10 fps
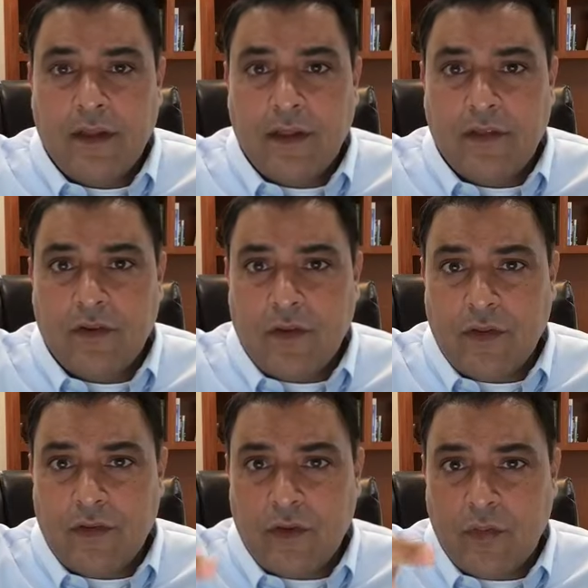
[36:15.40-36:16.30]
And that's
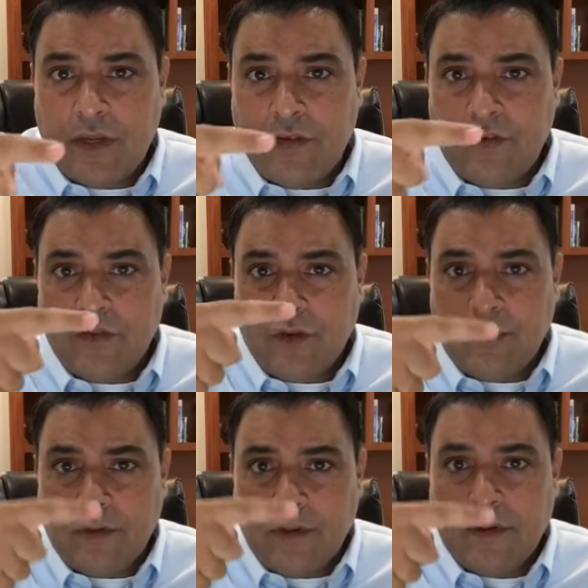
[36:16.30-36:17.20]
called a termination
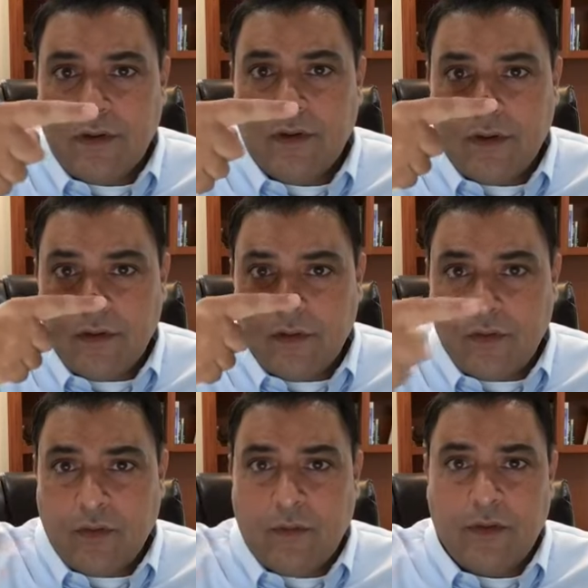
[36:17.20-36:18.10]
tremor.
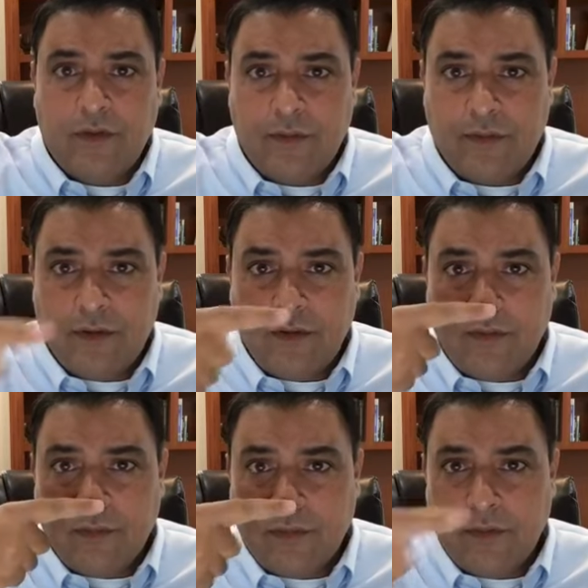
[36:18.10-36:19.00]
So normally it should be very
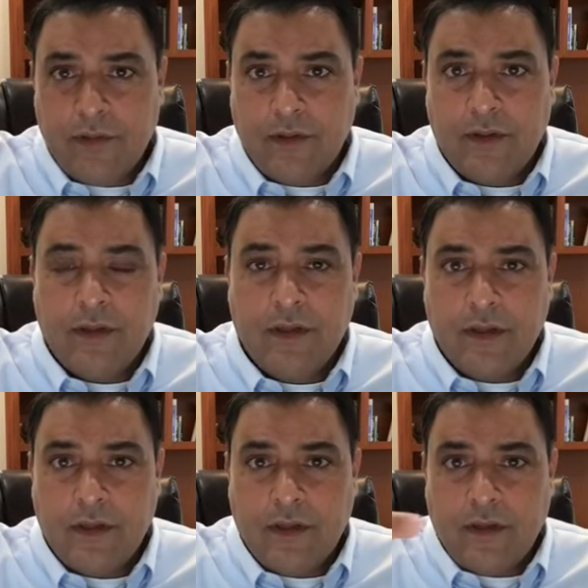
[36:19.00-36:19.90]
smooth.
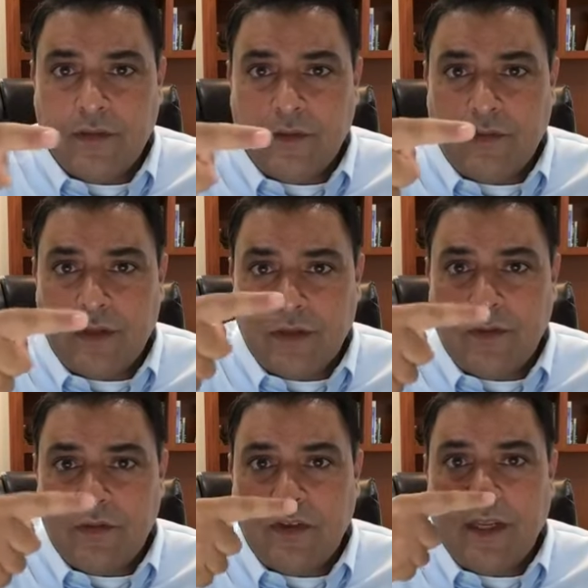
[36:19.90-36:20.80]
So if you get a
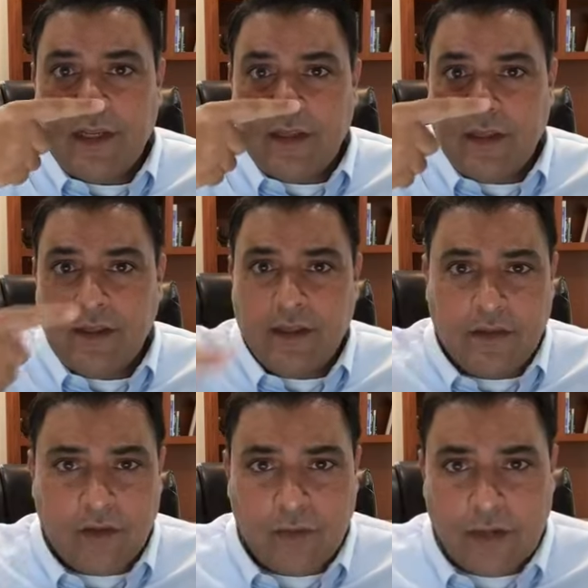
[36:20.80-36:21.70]
little shake,
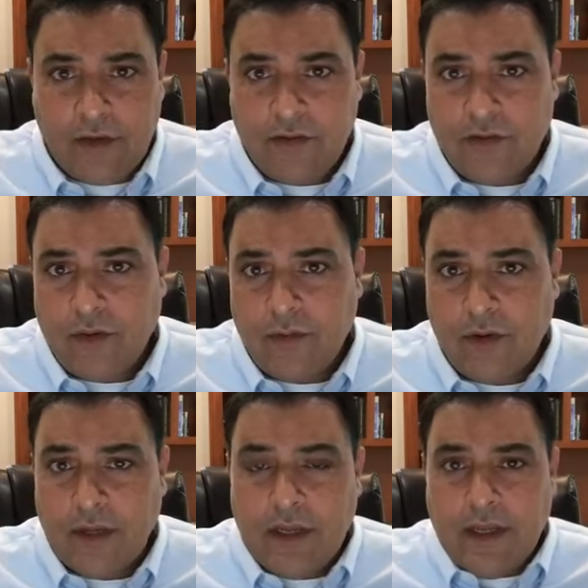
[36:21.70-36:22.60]
that's a termination
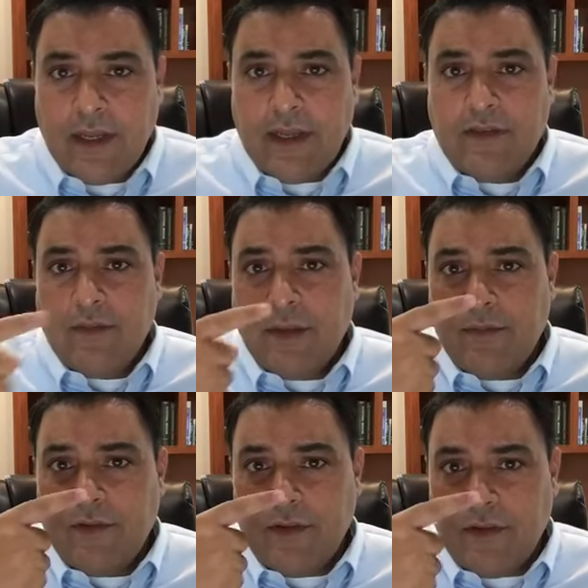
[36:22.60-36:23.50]
tremor. And
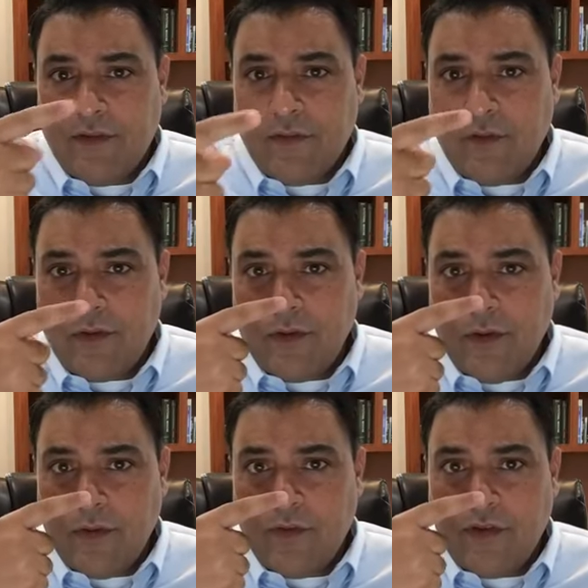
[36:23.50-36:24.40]
sometimes instead of doing your
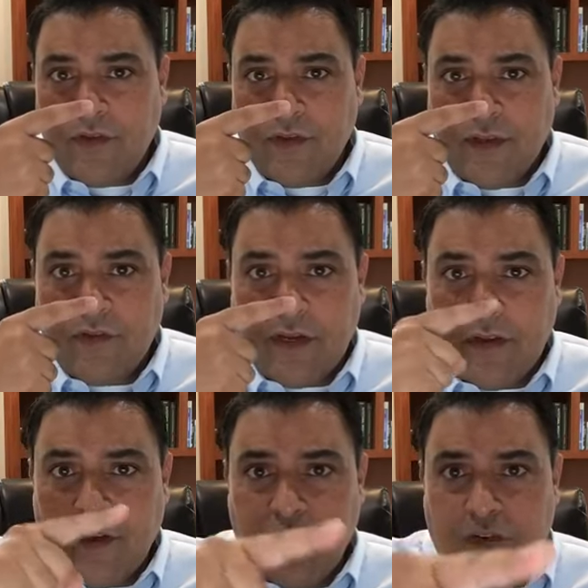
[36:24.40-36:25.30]
nose, you can just like try to
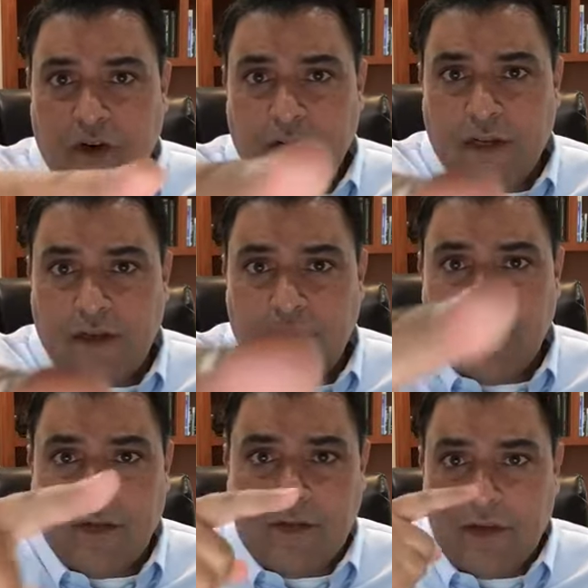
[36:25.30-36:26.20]
touch a target.
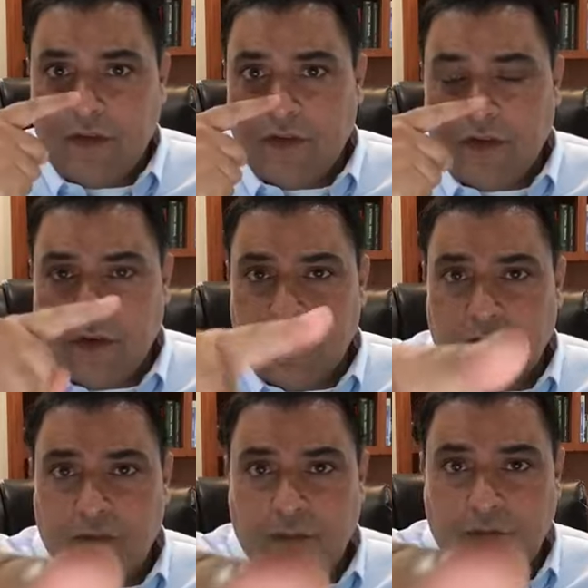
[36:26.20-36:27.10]
So if you touch a
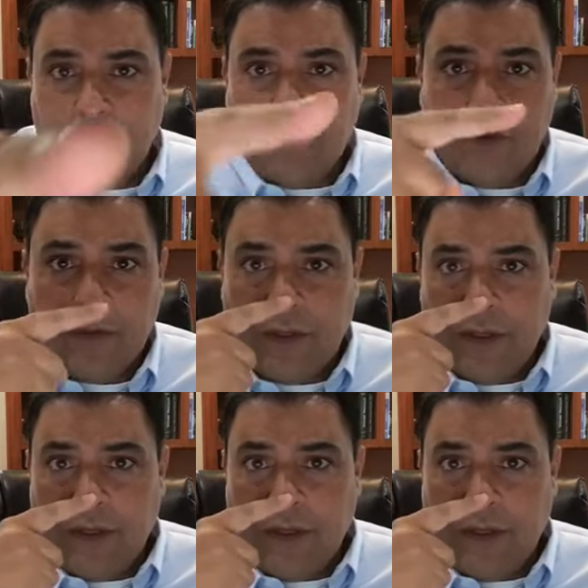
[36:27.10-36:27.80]
target, it should be very smooth.